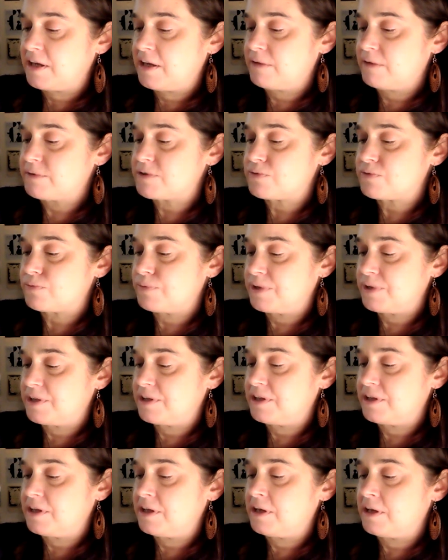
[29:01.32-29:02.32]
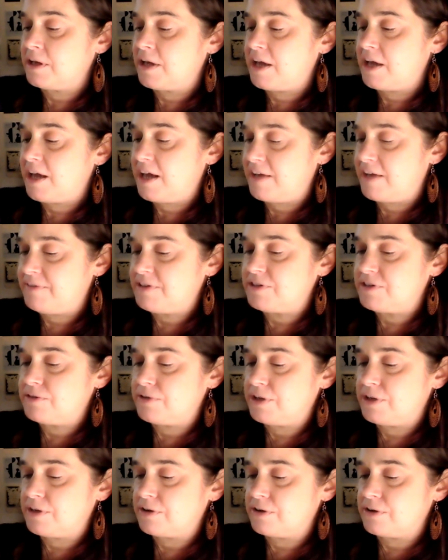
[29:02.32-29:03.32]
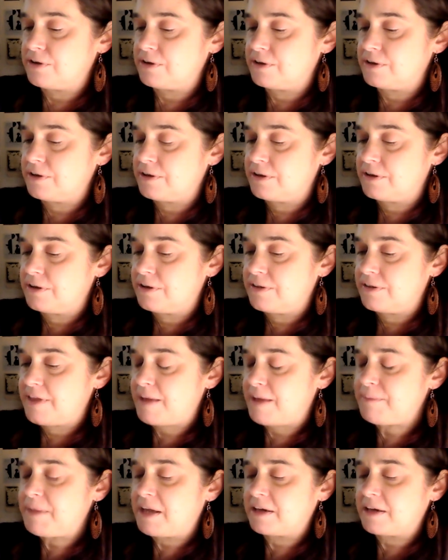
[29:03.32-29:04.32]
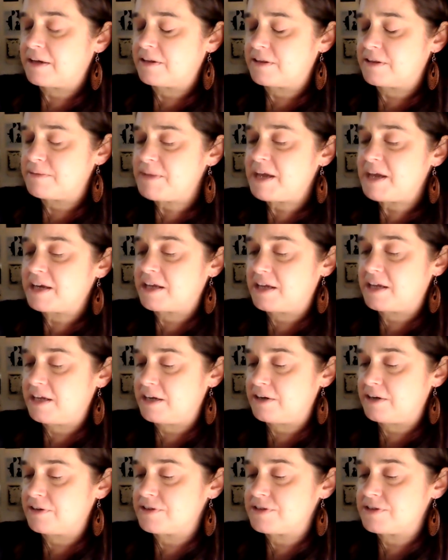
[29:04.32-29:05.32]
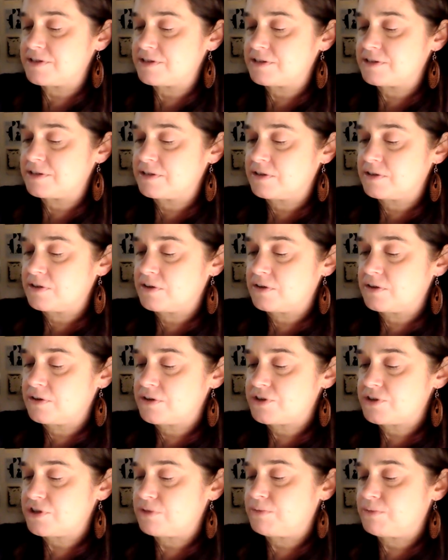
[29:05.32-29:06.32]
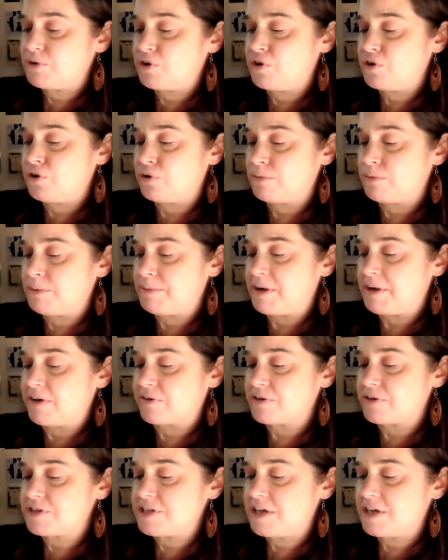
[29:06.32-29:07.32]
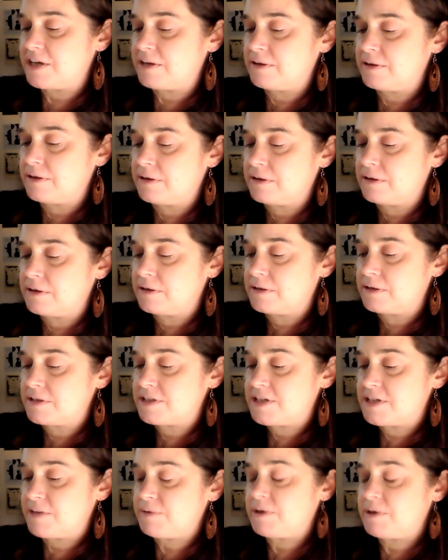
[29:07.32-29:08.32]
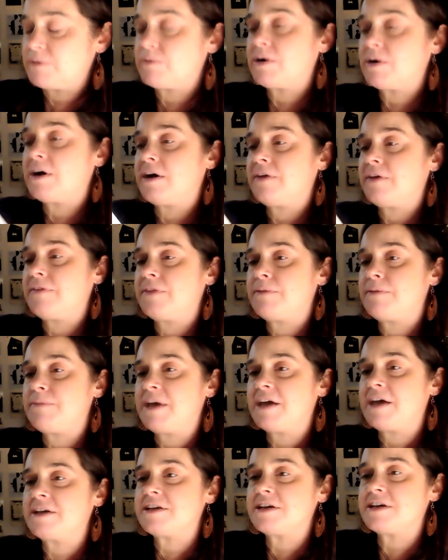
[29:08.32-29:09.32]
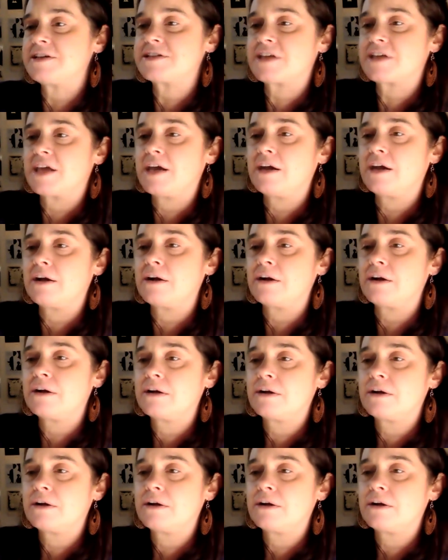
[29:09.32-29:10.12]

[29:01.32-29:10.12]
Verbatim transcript: It was really heavy duty hurt. That man, the man cares. Sure, Norman Bowker said. Say what you want. The man does care.